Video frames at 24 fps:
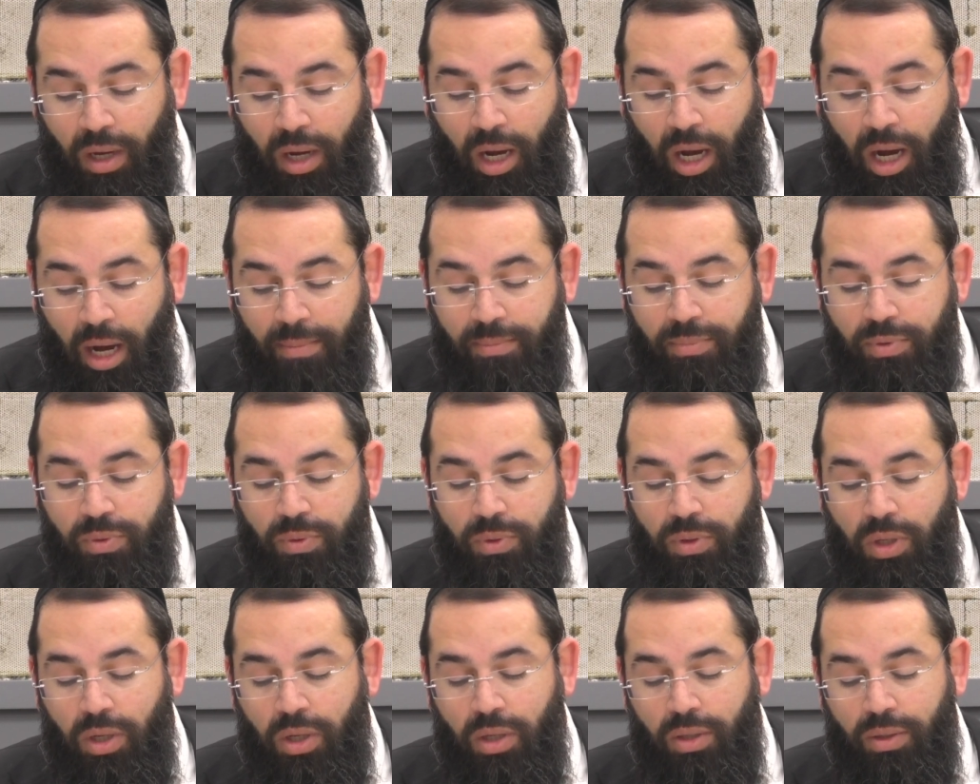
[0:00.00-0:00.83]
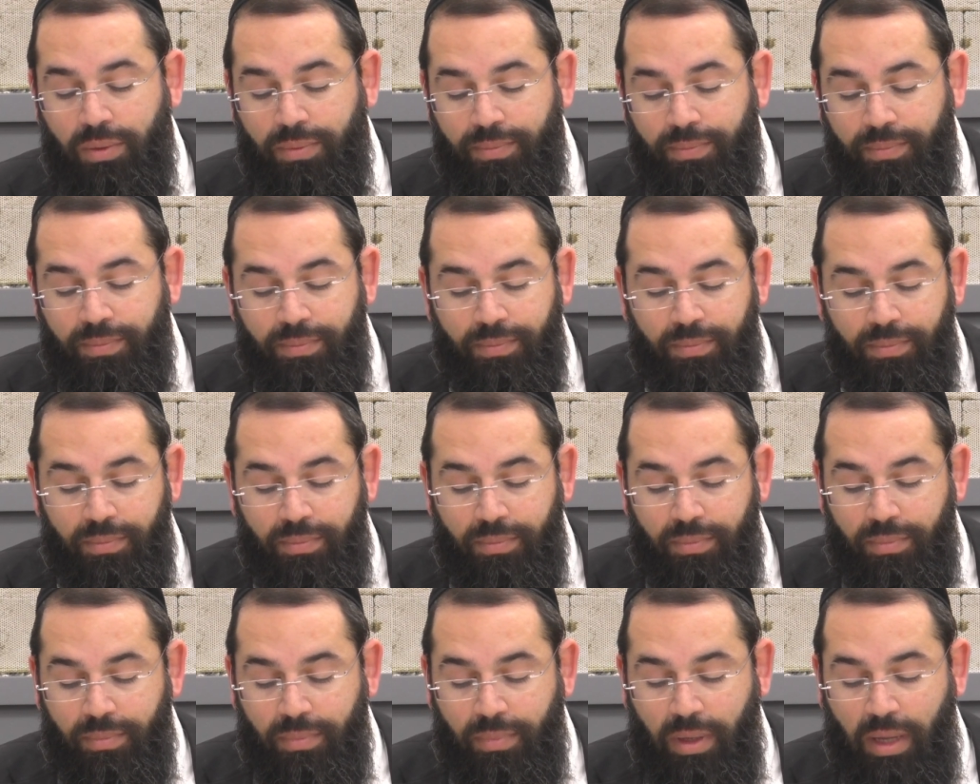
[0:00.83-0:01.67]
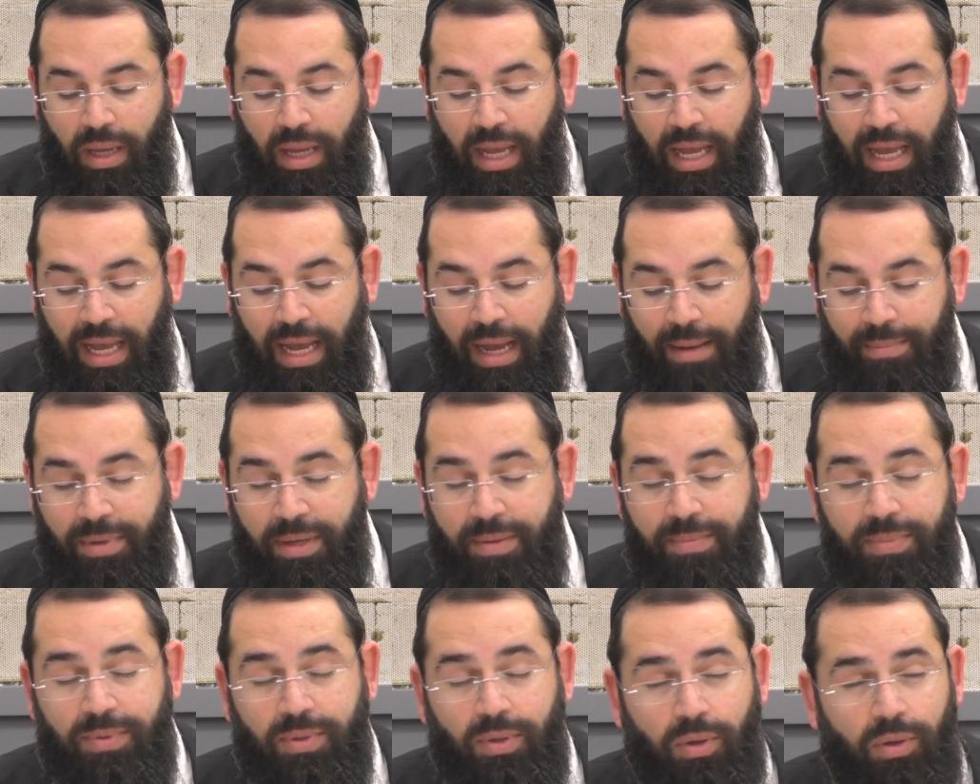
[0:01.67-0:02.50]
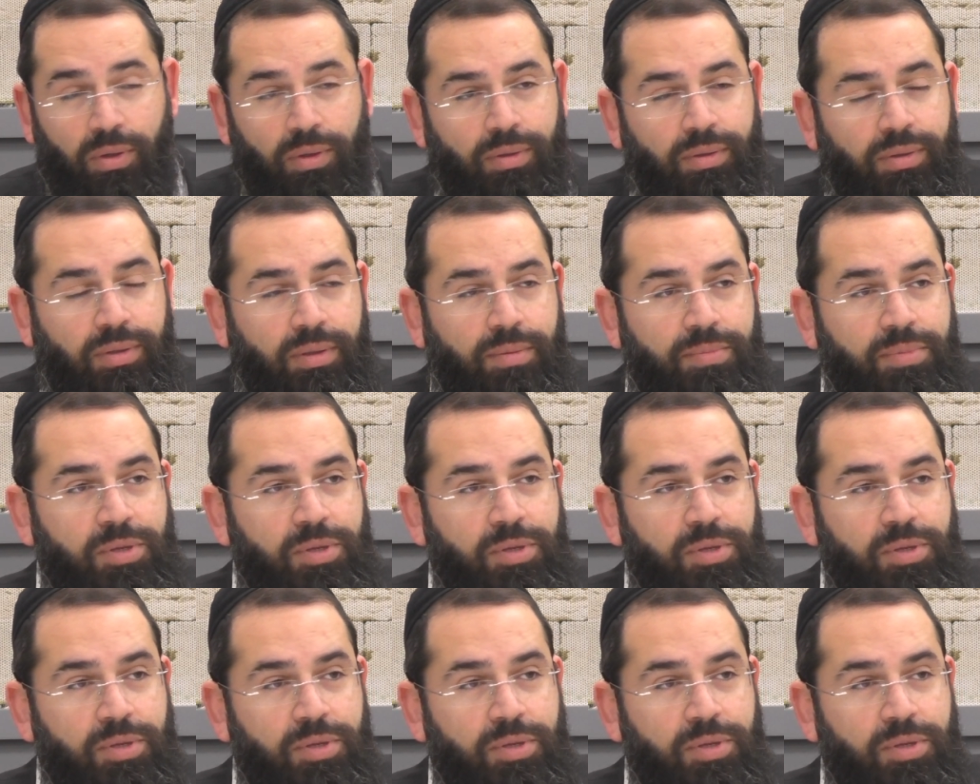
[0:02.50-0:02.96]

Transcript: Amru lo, Chachamim told Rabbi